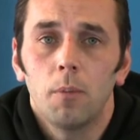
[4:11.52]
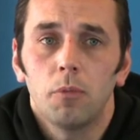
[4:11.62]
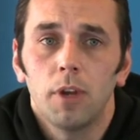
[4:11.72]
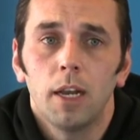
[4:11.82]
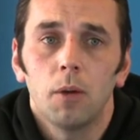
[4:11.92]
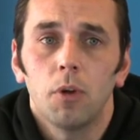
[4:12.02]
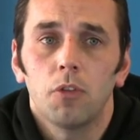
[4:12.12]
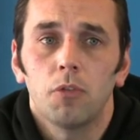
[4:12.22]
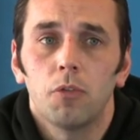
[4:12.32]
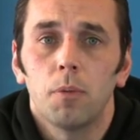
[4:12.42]
dealing
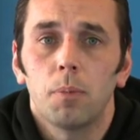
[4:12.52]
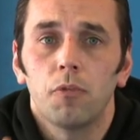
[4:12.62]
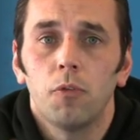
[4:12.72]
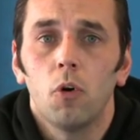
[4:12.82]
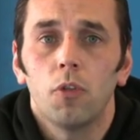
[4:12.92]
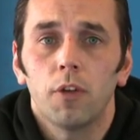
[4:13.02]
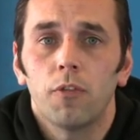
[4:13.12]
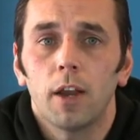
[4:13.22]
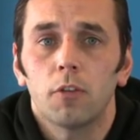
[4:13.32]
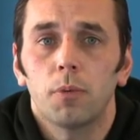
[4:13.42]
with the
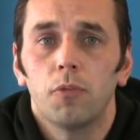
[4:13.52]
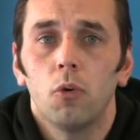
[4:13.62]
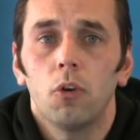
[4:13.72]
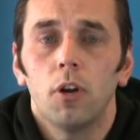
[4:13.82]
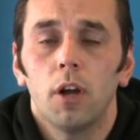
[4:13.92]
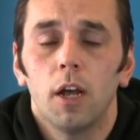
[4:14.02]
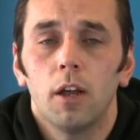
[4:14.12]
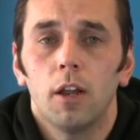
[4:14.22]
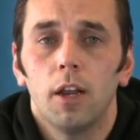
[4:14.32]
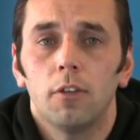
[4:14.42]
effects before
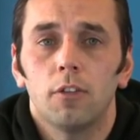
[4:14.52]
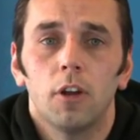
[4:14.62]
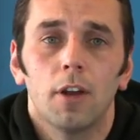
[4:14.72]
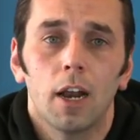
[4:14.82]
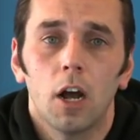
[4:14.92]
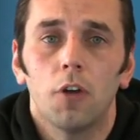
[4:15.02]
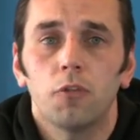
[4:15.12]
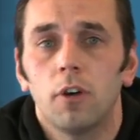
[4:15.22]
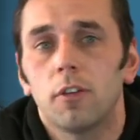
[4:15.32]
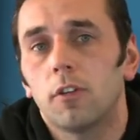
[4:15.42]
an incident and
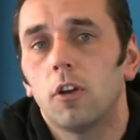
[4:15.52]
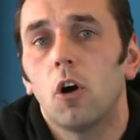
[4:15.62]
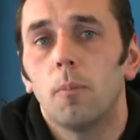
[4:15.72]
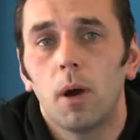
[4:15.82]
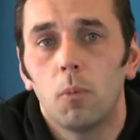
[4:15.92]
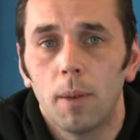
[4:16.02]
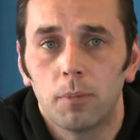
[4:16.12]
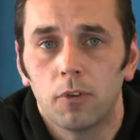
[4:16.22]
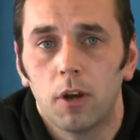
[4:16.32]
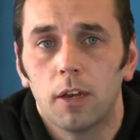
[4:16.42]
after incident on my
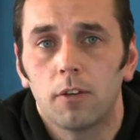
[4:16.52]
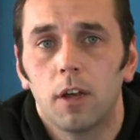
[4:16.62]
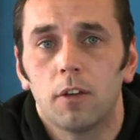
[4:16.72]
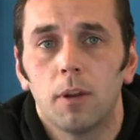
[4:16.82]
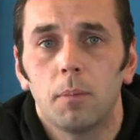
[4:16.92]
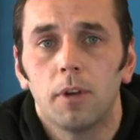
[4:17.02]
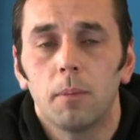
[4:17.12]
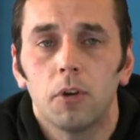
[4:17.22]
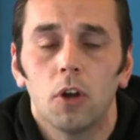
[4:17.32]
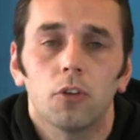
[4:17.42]
website,
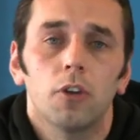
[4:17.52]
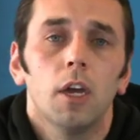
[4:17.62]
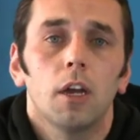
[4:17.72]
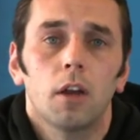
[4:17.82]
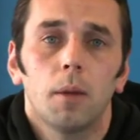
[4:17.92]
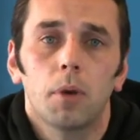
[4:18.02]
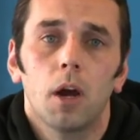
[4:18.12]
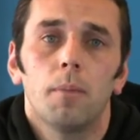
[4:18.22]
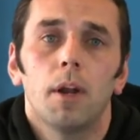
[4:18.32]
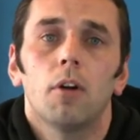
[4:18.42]

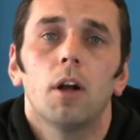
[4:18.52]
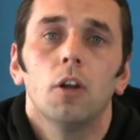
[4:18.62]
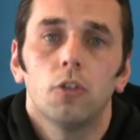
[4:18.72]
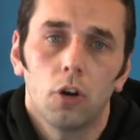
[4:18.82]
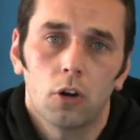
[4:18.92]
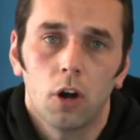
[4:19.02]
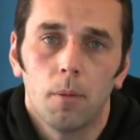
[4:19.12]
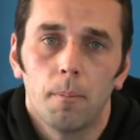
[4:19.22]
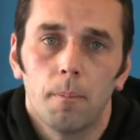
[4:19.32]
www.clubchimera.com.